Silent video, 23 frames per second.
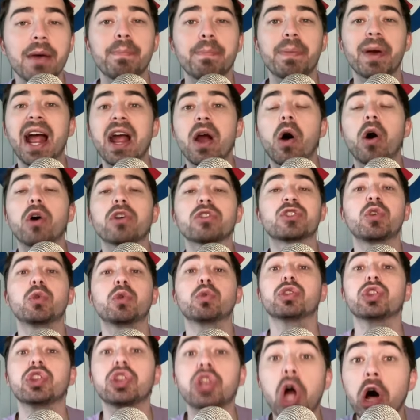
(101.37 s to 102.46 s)
But I also
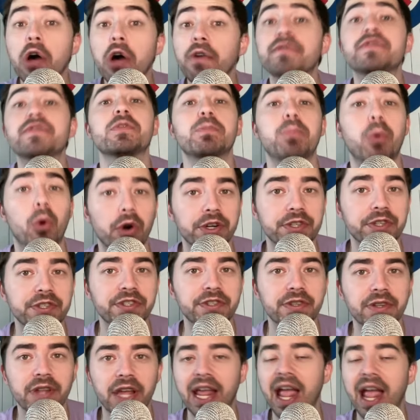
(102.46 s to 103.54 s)
love
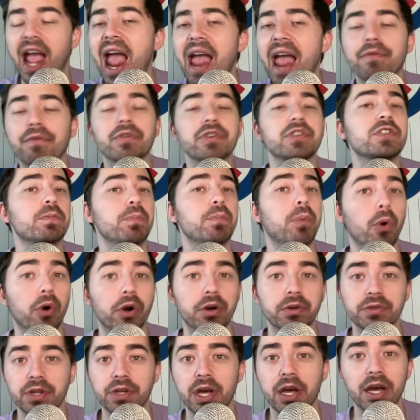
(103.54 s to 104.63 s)
sports, like every sport,
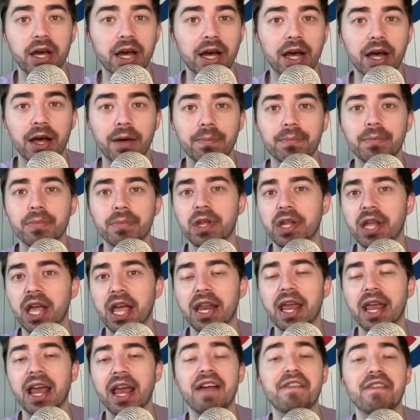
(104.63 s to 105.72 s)
uh, um,
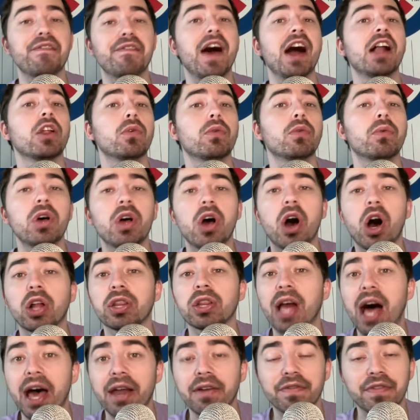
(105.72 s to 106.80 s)
and and I follow a
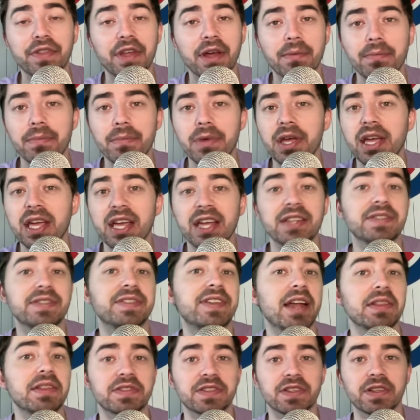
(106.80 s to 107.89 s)
lot of them
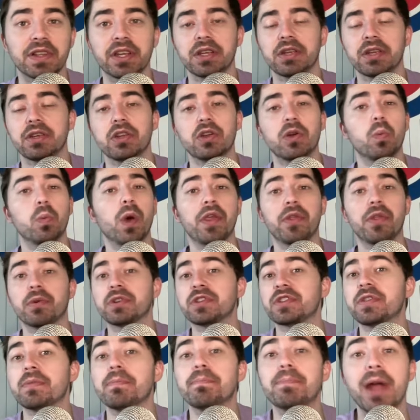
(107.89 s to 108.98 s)
intensely. You know, whether
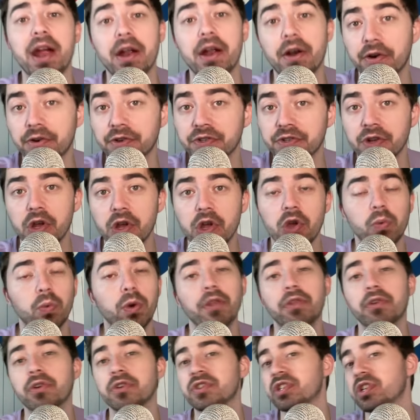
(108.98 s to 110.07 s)
it's the Bears,
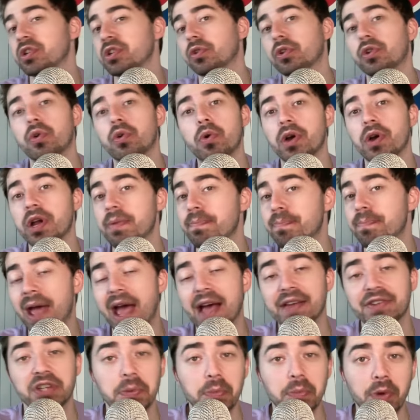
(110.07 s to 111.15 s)
whether it's Illinois
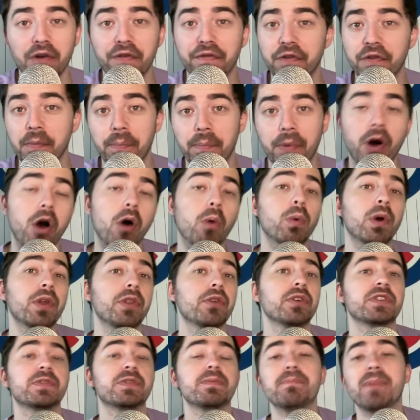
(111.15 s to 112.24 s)
basketball, football,
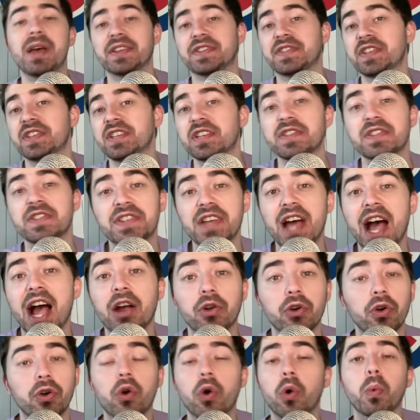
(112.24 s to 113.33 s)
whether it's Messi and
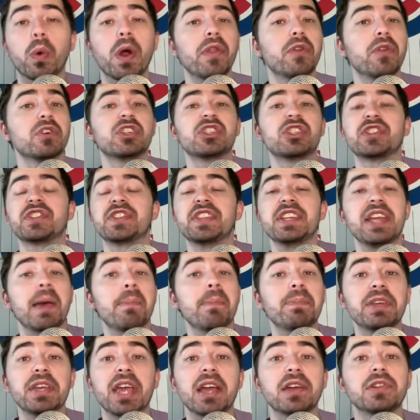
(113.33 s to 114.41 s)
soccer, or whether it's just the
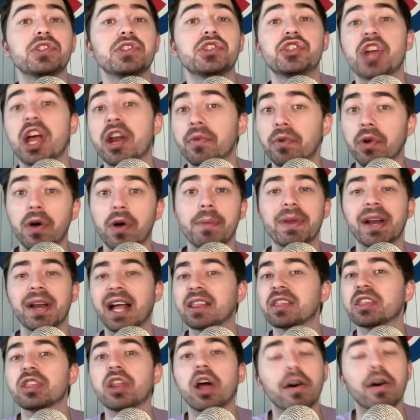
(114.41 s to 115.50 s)
NBA in general. I mean, I
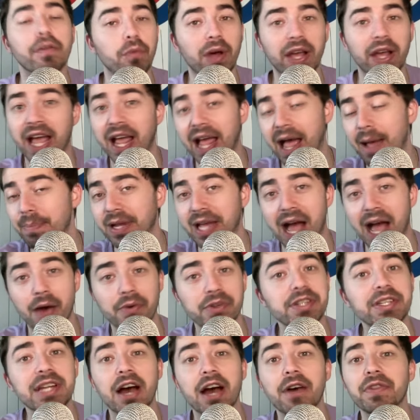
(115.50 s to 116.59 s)
love like I, am
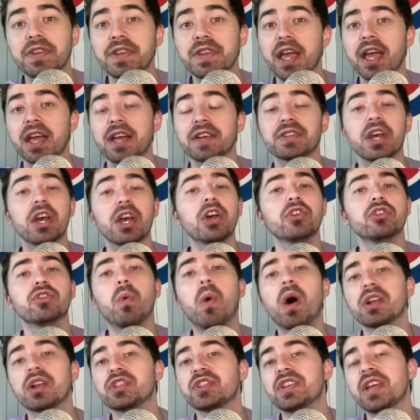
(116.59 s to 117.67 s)
counting down the days to
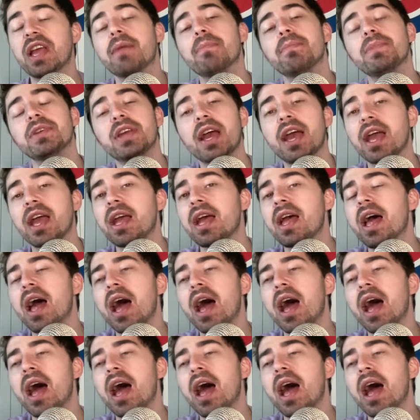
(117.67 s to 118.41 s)
watch the NBA.